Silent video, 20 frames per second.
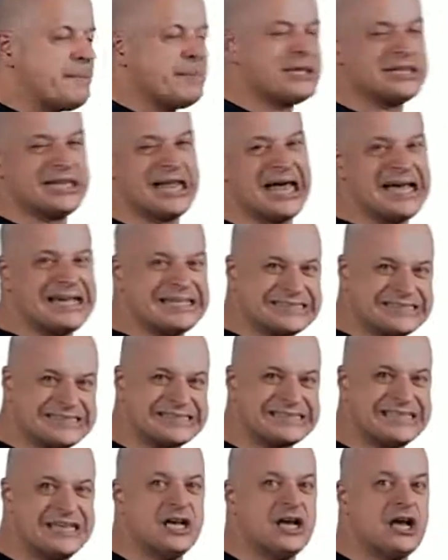
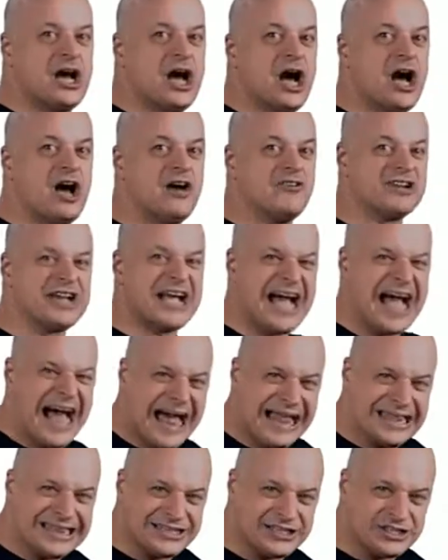plus of
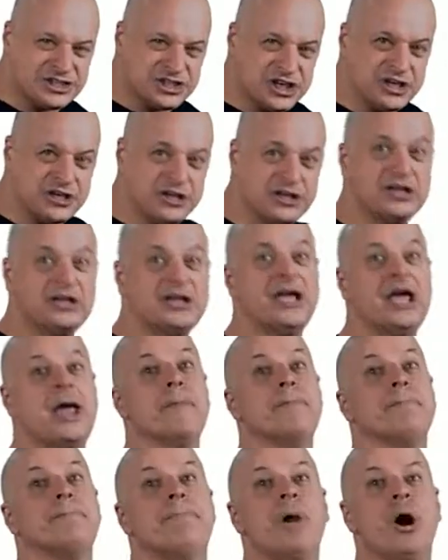collagen
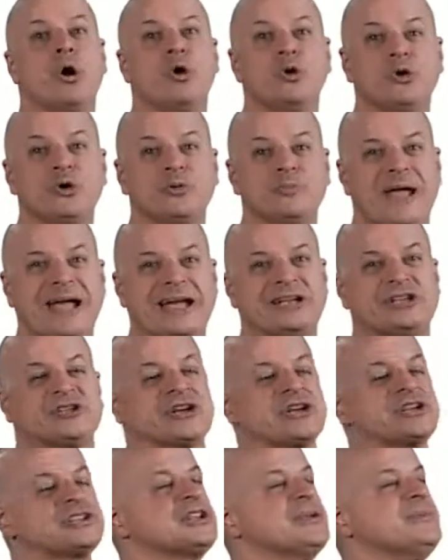and bone
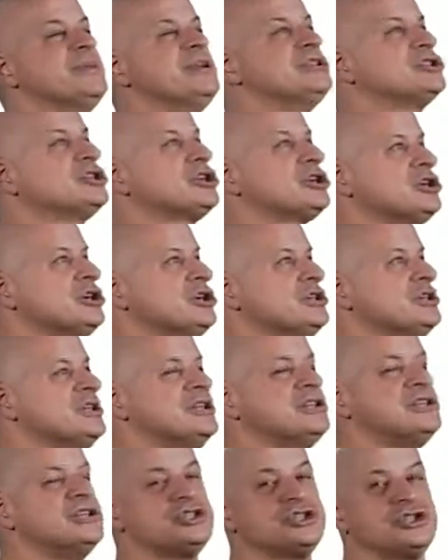matrix can be turned
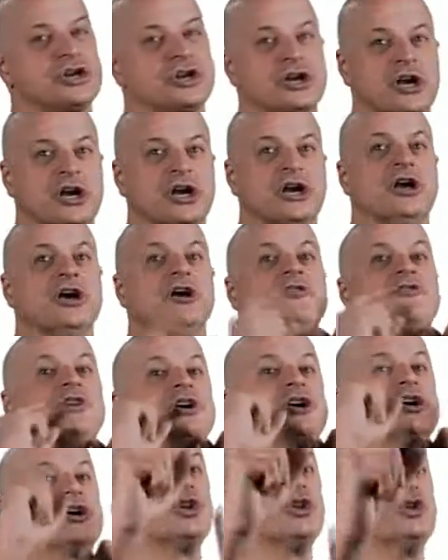into sugar
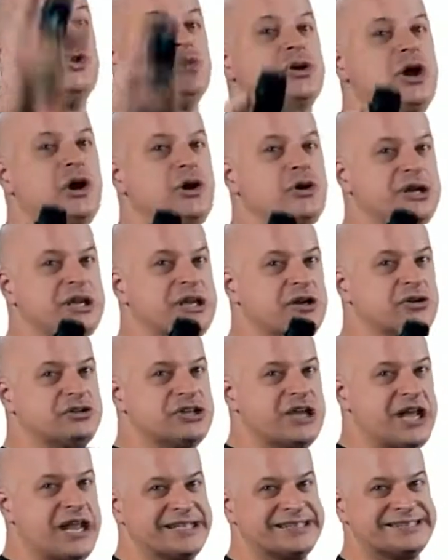for
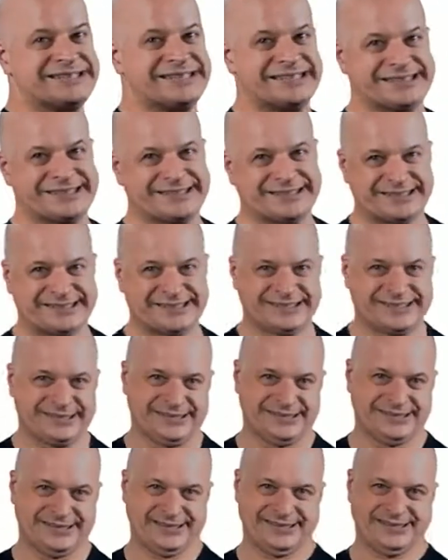
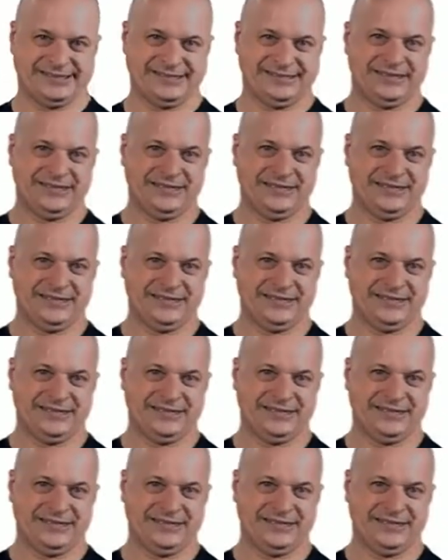gluconeogenesis.